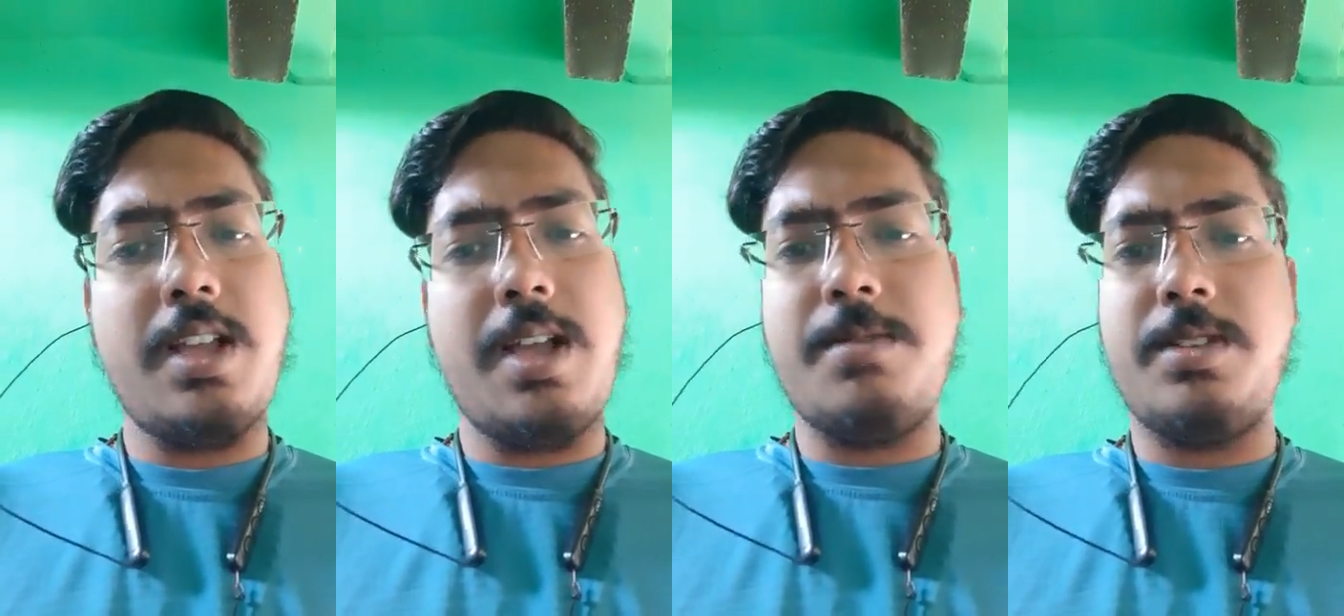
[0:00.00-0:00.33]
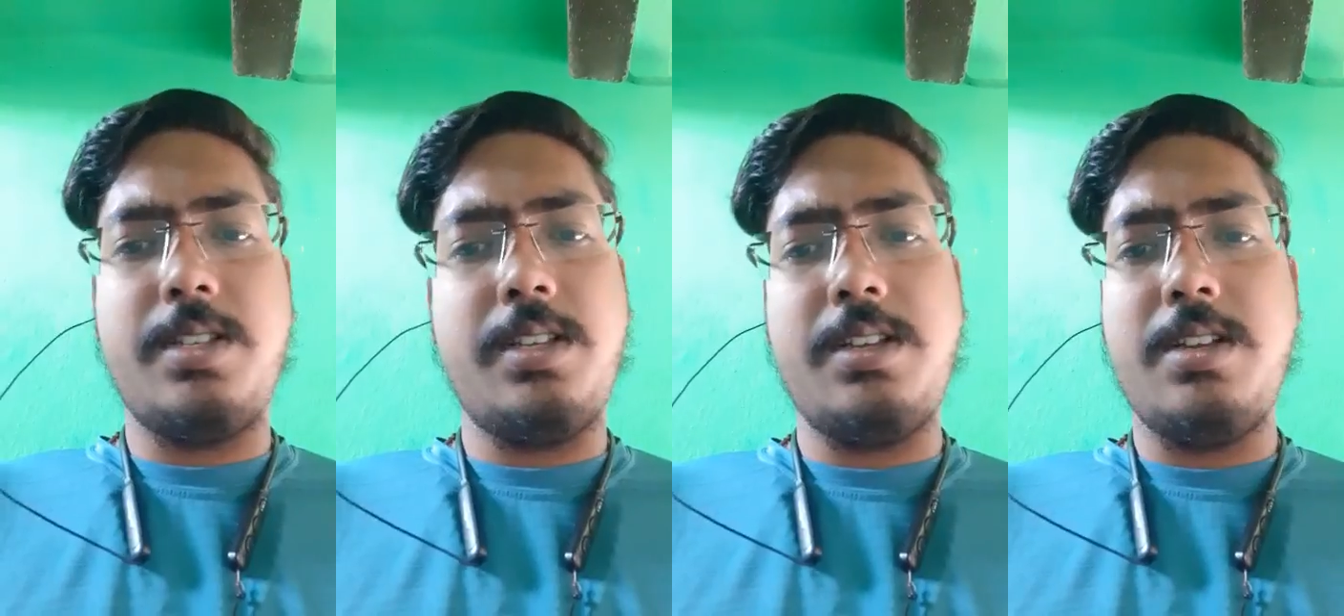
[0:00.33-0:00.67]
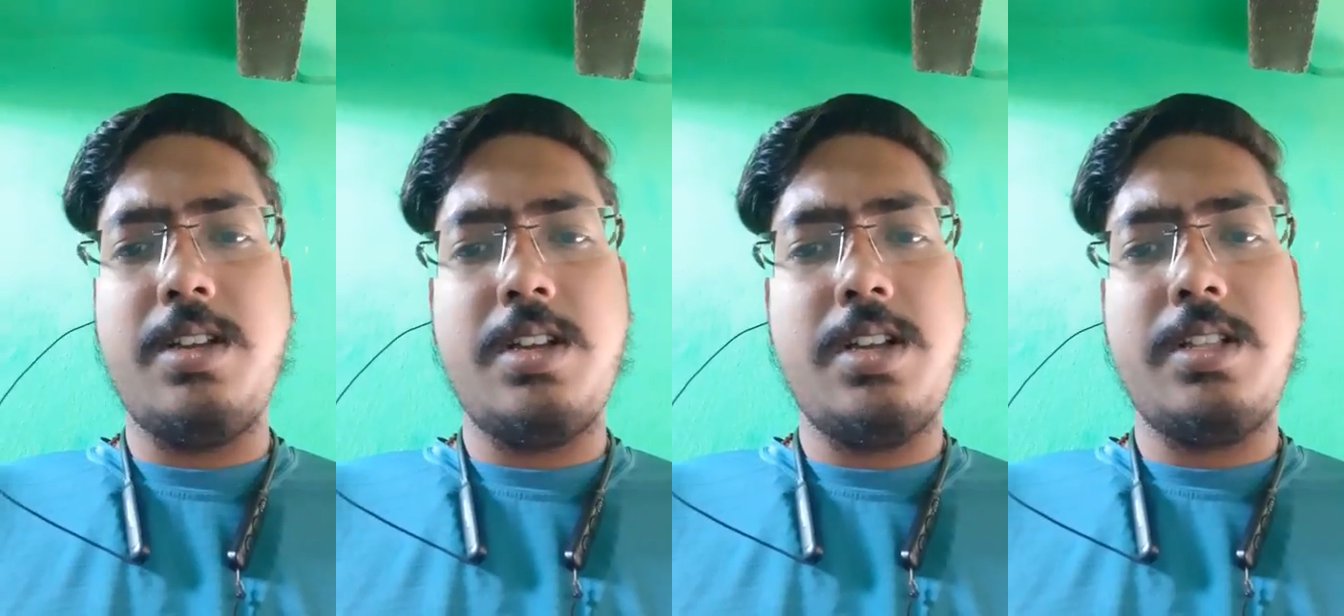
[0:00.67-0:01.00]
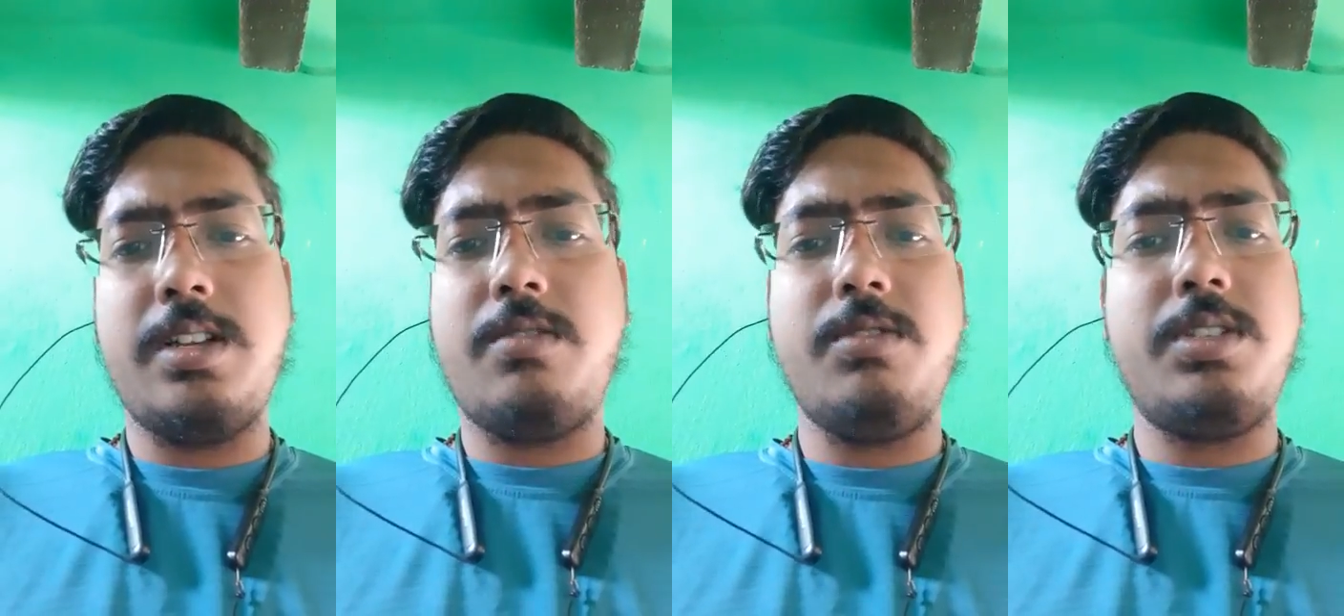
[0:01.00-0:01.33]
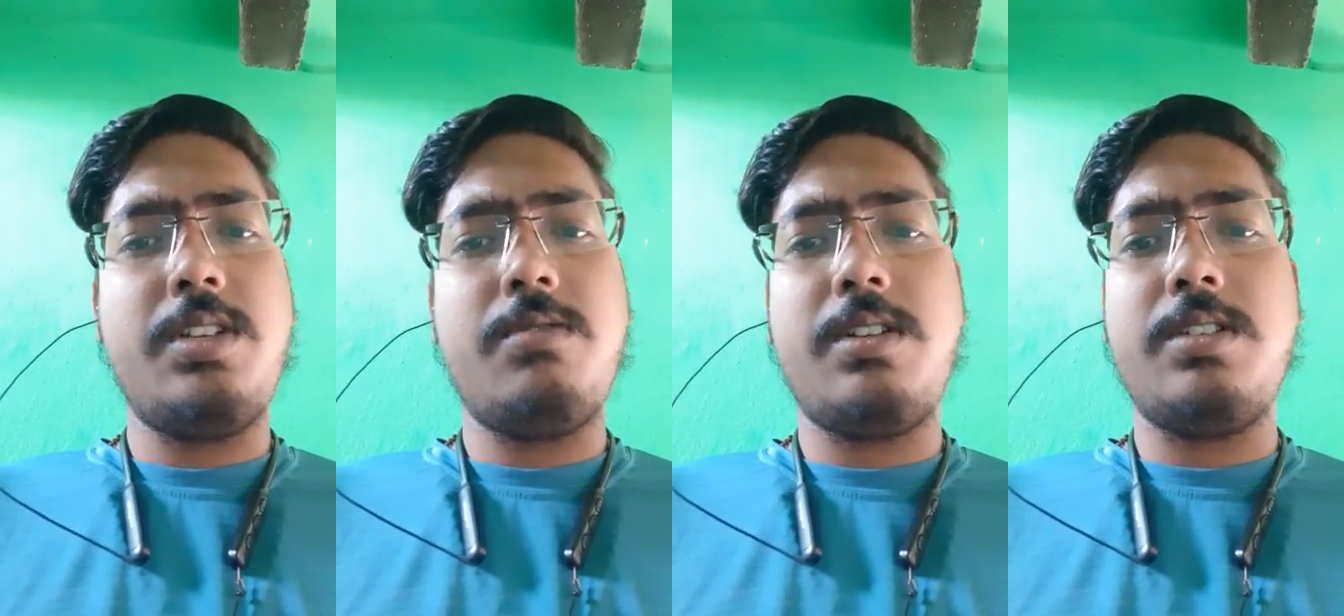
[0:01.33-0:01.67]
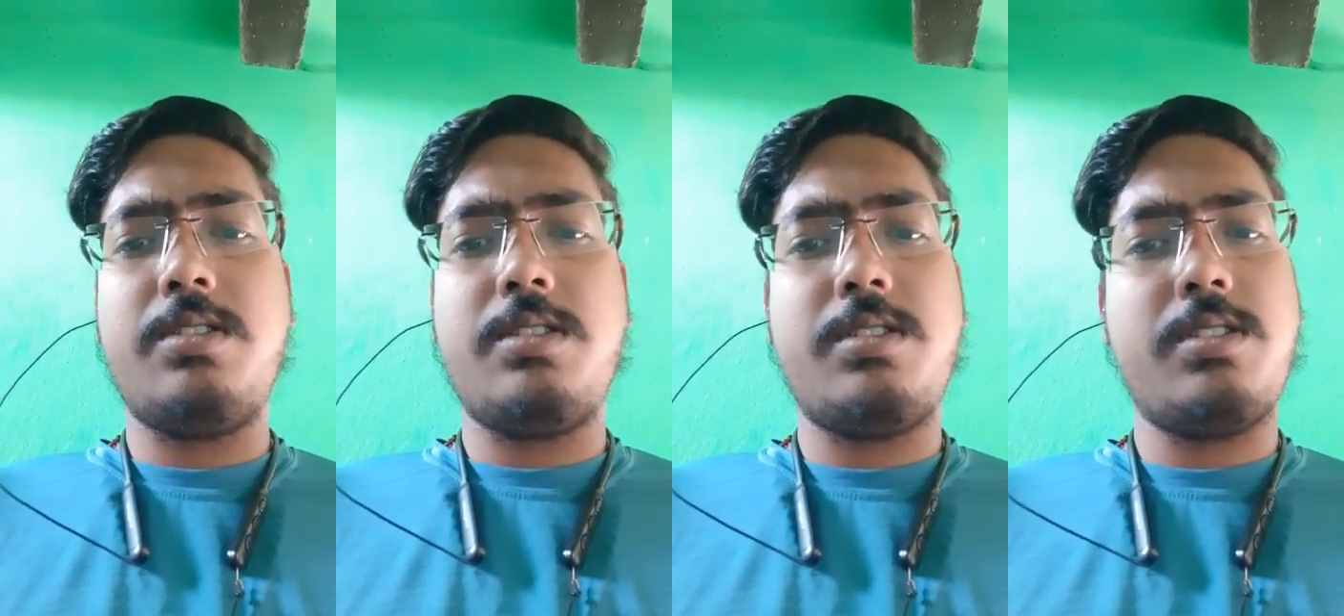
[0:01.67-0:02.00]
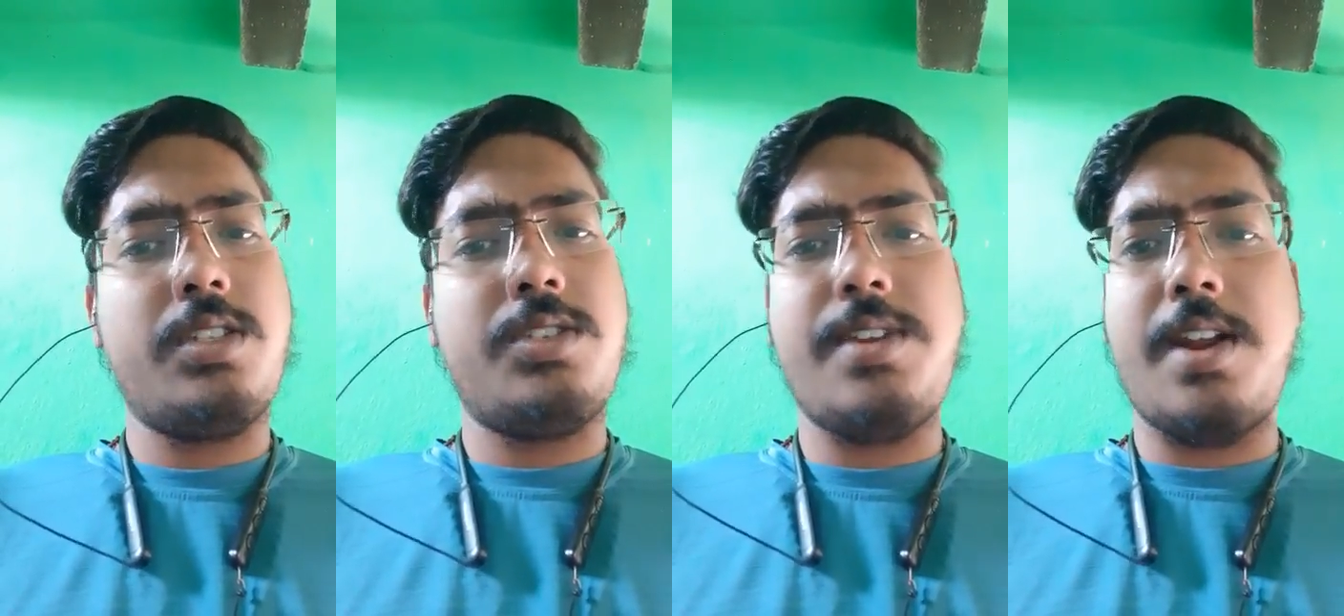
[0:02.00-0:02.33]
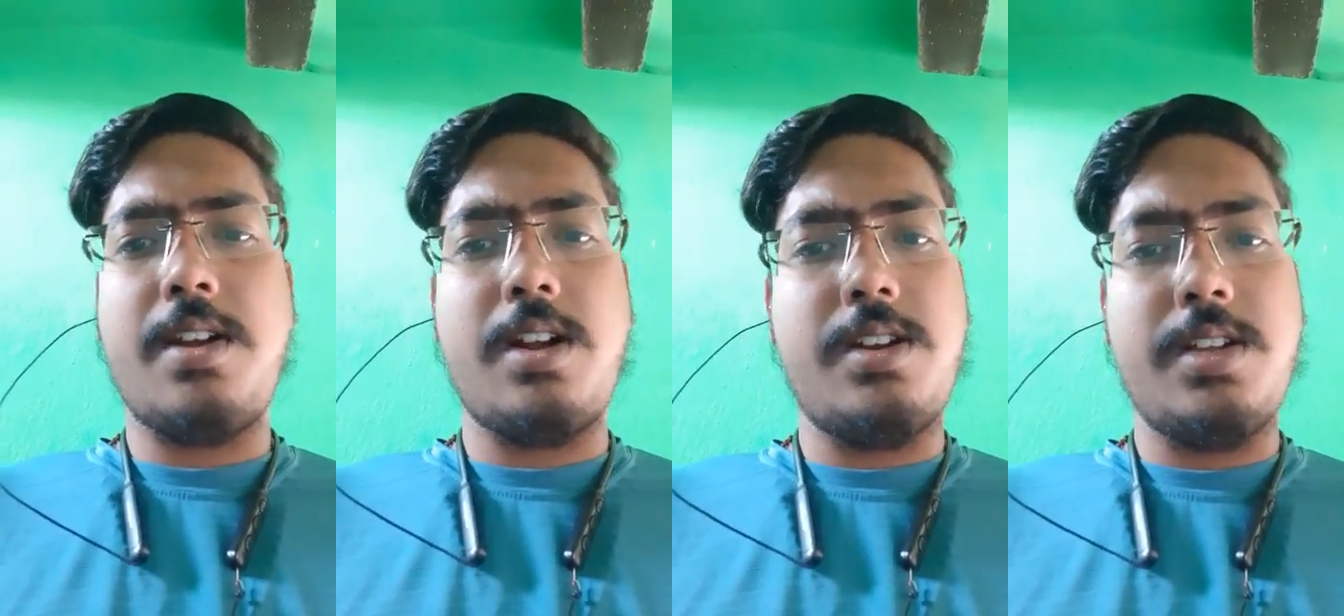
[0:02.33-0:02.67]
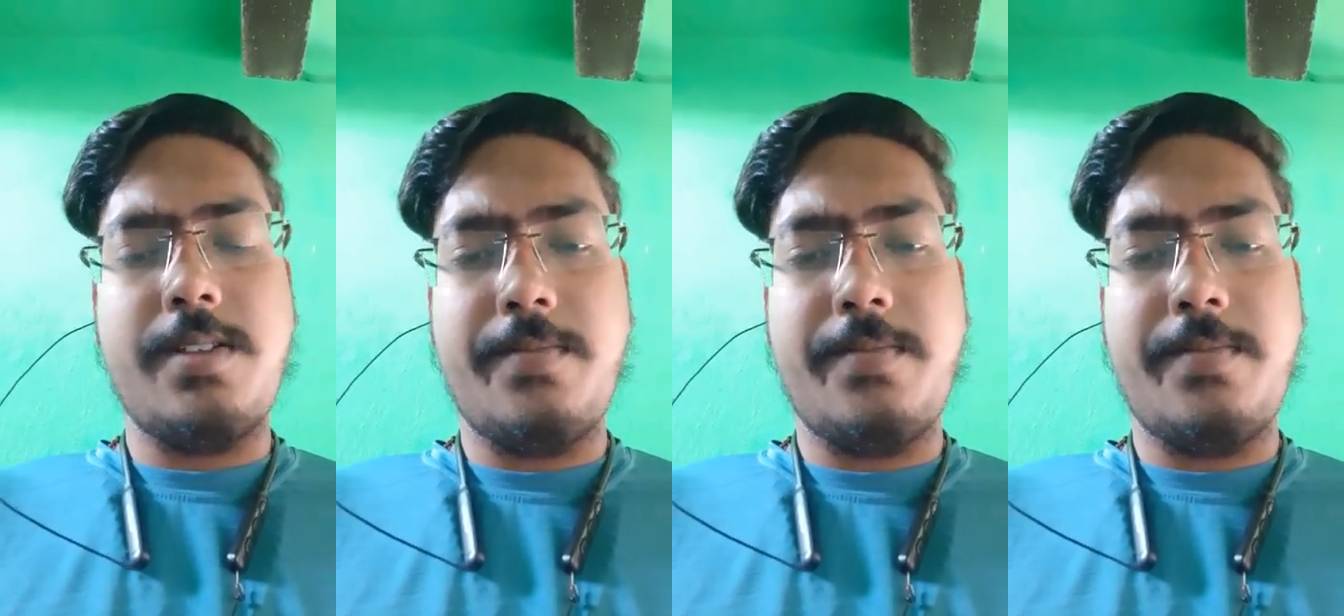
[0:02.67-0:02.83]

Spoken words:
amazing. The question was standard,